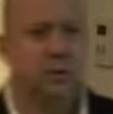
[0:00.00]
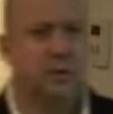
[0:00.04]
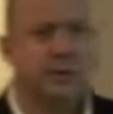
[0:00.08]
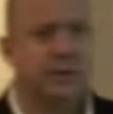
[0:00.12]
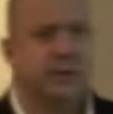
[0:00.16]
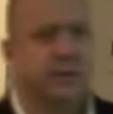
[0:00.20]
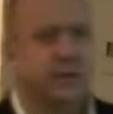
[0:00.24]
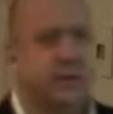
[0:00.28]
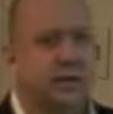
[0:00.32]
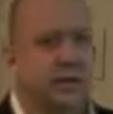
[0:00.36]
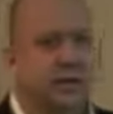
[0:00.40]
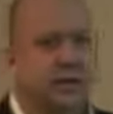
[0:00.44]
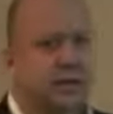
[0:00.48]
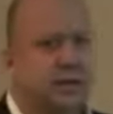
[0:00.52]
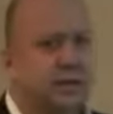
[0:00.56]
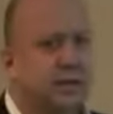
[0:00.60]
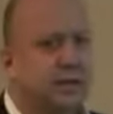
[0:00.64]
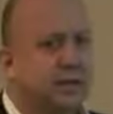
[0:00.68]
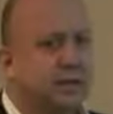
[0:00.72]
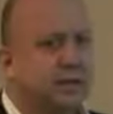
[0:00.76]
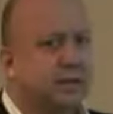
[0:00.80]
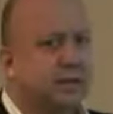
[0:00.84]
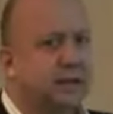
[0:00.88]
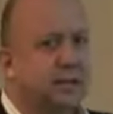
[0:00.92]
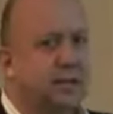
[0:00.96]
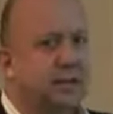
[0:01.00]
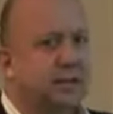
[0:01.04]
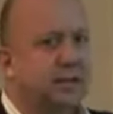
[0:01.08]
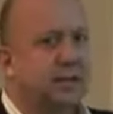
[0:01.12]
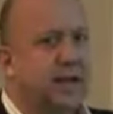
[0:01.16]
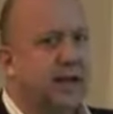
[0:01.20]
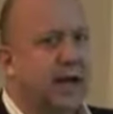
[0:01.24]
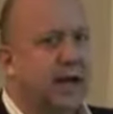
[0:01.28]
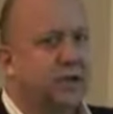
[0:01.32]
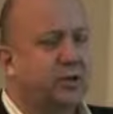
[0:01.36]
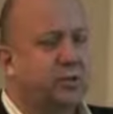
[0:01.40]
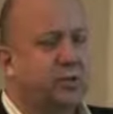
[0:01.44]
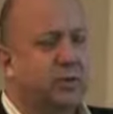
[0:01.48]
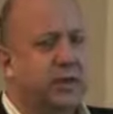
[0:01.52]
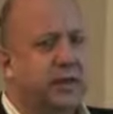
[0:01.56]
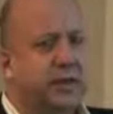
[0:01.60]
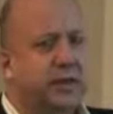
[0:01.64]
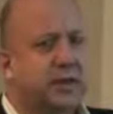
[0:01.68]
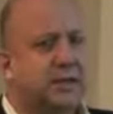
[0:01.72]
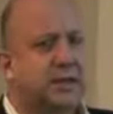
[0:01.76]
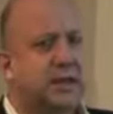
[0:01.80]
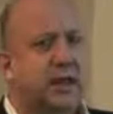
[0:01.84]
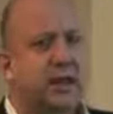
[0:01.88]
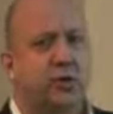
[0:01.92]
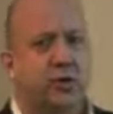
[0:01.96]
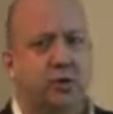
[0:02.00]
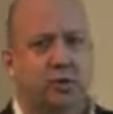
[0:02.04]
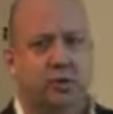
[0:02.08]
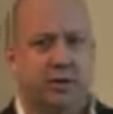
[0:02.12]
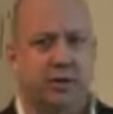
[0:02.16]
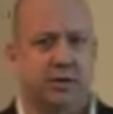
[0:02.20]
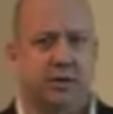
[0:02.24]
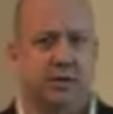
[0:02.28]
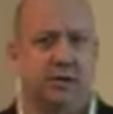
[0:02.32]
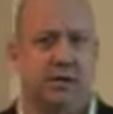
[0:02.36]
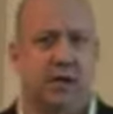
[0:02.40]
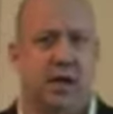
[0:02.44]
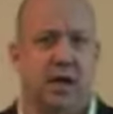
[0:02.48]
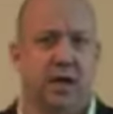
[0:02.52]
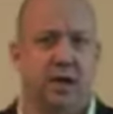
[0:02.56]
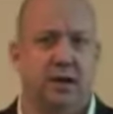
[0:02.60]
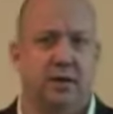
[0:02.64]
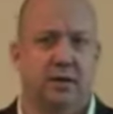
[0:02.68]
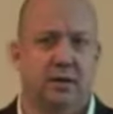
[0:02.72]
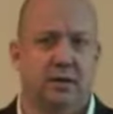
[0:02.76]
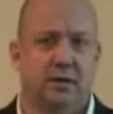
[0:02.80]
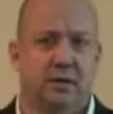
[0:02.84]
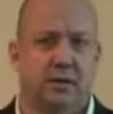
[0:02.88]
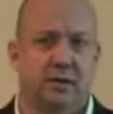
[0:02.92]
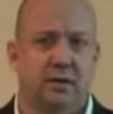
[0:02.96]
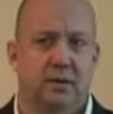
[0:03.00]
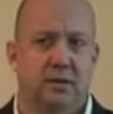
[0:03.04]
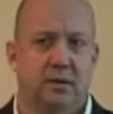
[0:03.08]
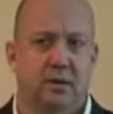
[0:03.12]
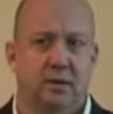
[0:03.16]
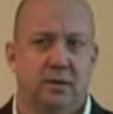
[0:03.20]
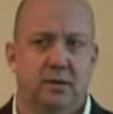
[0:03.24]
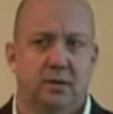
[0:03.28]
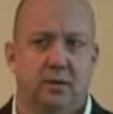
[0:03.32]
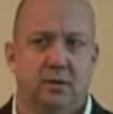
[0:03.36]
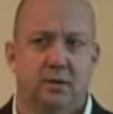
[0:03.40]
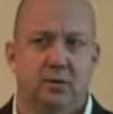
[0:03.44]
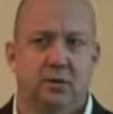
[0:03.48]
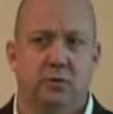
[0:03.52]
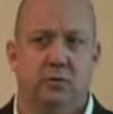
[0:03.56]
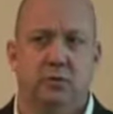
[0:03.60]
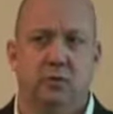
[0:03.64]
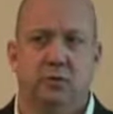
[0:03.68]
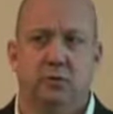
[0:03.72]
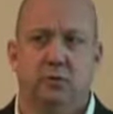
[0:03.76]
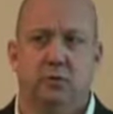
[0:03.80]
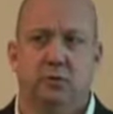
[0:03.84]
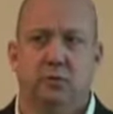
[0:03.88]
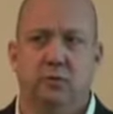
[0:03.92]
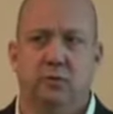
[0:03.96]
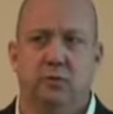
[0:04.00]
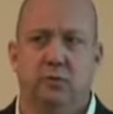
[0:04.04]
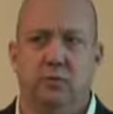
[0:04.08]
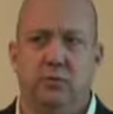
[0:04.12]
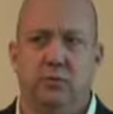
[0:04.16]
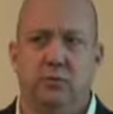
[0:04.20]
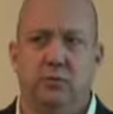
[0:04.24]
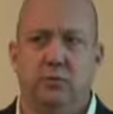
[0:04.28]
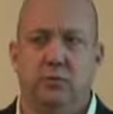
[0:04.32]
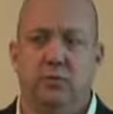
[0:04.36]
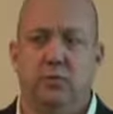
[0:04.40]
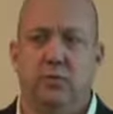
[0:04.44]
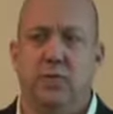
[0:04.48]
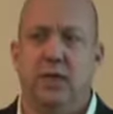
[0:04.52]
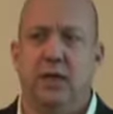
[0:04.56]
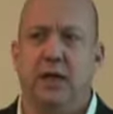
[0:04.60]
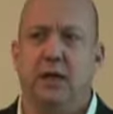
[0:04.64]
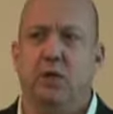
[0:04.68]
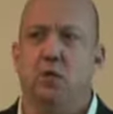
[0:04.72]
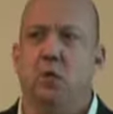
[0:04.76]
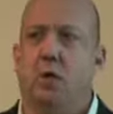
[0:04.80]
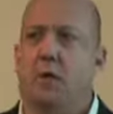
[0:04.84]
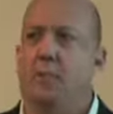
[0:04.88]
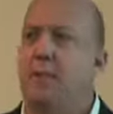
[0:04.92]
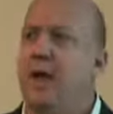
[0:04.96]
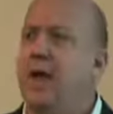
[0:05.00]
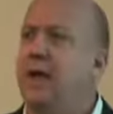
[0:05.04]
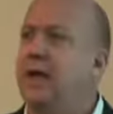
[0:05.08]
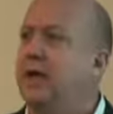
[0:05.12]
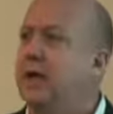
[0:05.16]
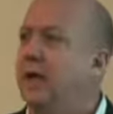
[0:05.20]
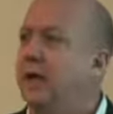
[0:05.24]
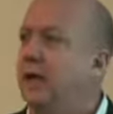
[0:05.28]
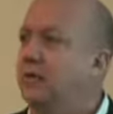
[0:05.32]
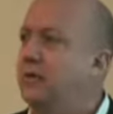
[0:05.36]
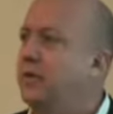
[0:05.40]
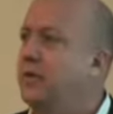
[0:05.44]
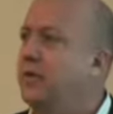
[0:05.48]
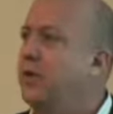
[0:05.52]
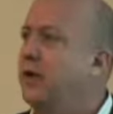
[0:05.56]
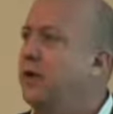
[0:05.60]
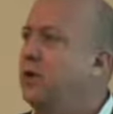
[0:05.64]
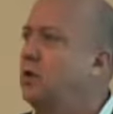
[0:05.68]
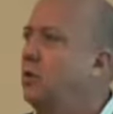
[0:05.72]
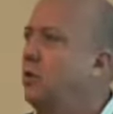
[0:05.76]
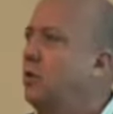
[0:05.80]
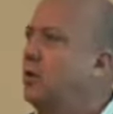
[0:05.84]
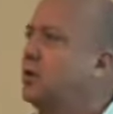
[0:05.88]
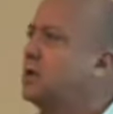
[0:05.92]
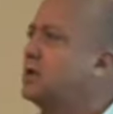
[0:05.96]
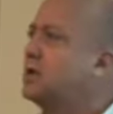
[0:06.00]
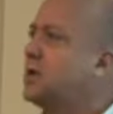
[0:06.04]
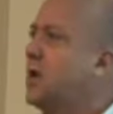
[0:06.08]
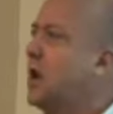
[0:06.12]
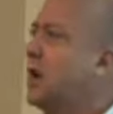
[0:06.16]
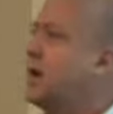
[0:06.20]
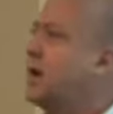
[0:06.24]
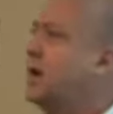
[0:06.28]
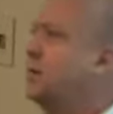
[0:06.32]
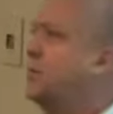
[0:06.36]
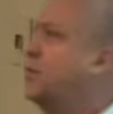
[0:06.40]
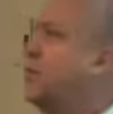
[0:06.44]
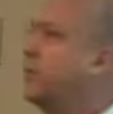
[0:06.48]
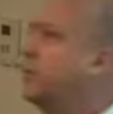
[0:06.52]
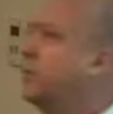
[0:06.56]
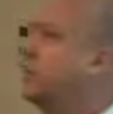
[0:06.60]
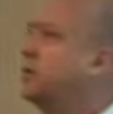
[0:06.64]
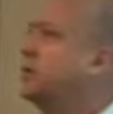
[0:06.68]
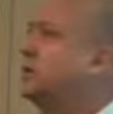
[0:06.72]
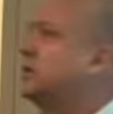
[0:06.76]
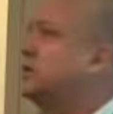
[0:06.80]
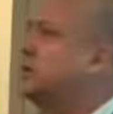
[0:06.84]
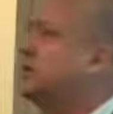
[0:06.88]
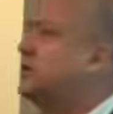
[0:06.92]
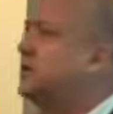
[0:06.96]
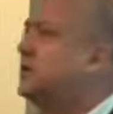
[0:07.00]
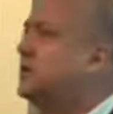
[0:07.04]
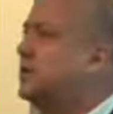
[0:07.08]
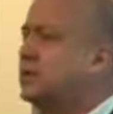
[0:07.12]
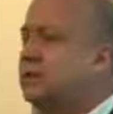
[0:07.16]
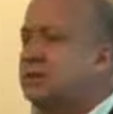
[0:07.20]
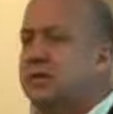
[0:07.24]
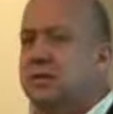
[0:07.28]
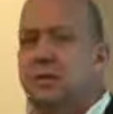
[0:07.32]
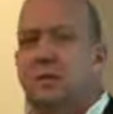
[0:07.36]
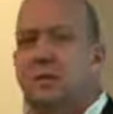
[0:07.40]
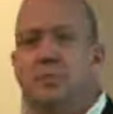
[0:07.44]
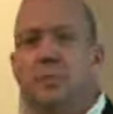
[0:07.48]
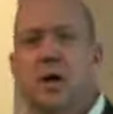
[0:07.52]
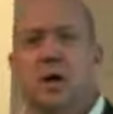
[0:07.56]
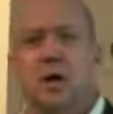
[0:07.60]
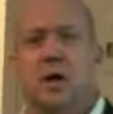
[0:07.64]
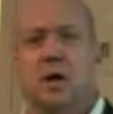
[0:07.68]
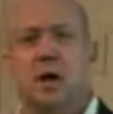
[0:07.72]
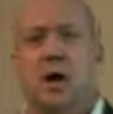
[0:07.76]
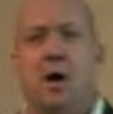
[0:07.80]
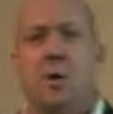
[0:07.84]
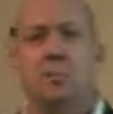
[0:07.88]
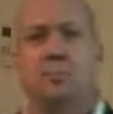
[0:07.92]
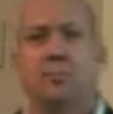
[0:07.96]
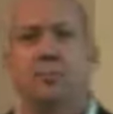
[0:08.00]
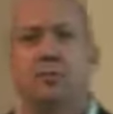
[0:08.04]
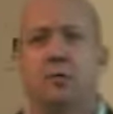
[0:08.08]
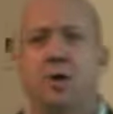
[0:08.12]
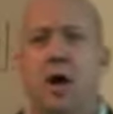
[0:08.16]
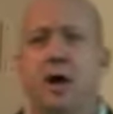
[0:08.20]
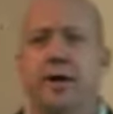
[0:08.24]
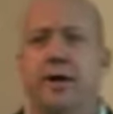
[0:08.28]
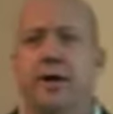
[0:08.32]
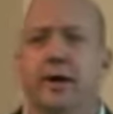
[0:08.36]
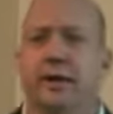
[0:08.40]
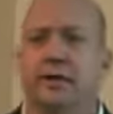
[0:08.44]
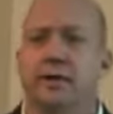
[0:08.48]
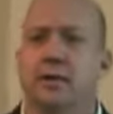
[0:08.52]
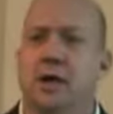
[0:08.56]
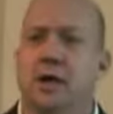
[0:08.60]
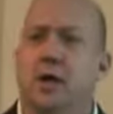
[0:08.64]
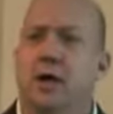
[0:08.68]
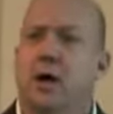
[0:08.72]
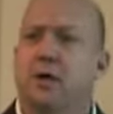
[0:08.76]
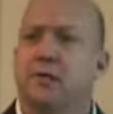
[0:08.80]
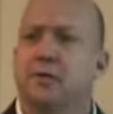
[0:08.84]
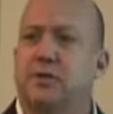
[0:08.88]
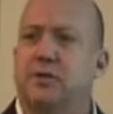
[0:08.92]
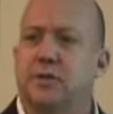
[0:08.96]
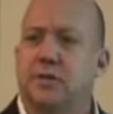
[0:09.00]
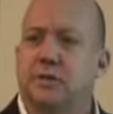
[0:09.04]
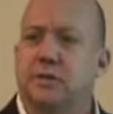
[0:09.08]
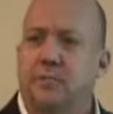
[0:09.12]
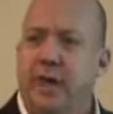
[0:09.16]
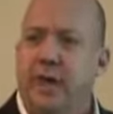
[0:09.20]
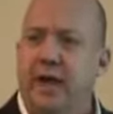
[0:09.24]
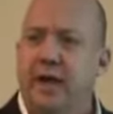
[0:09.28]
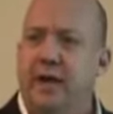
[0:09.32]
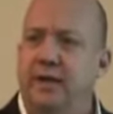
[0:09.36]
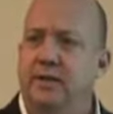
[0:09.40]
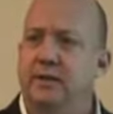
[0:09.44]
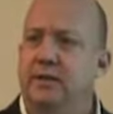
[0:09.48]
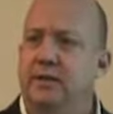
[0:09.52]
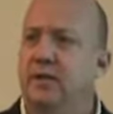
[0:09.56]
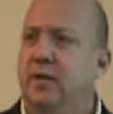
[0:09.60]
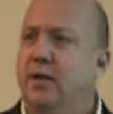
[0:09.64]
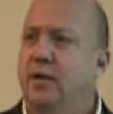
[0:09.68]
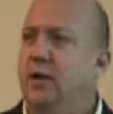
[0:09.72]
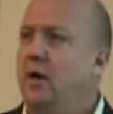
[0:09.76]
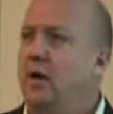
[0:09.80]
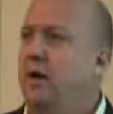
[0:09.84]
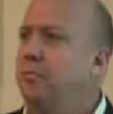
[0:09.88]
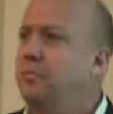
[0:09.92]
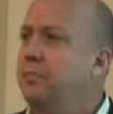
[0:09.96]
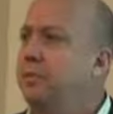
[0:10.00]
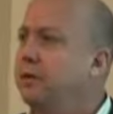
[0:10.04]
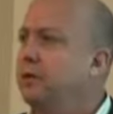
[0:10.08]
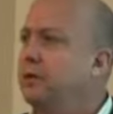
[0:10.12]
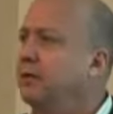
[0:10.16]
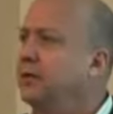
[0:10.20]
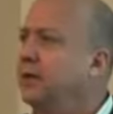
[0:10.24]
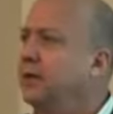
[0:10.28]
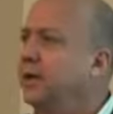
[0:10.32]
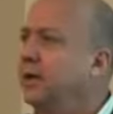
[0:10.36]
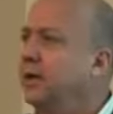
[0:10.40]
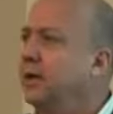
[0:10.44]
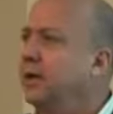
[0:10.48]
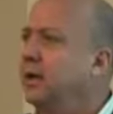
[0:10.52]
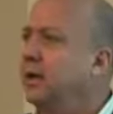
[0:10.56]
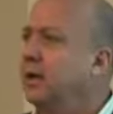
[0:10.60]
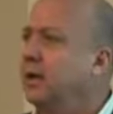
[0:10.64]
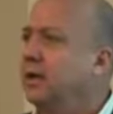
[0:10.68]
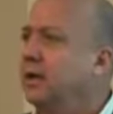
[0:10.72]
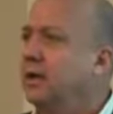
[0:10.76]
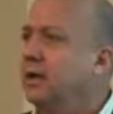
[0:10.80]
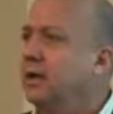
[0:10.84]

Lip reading: is actually essential in design. The thing you are making, the thing you are designing, whether it's a system, a product, a space, a building,